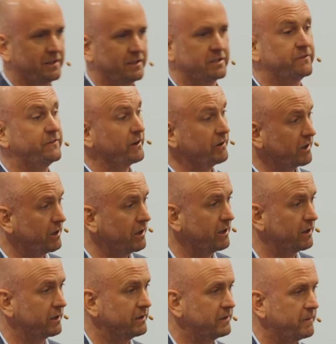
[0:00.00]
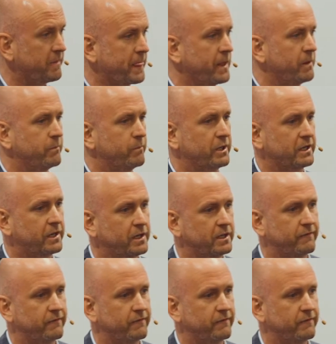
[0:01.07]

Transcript: It's very hard. But again,